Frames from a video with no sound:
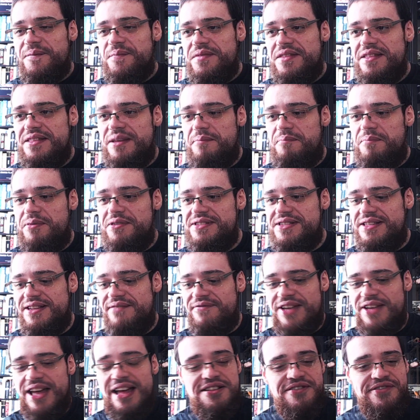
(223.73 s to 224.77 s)
the positive,
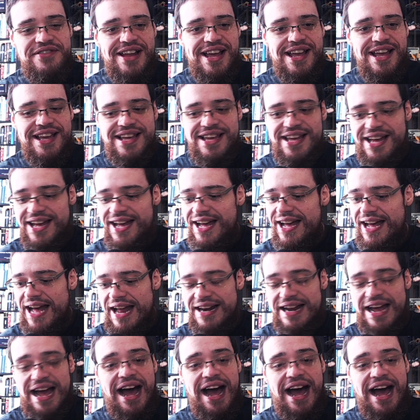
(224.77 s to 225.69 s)
kind of like uh, an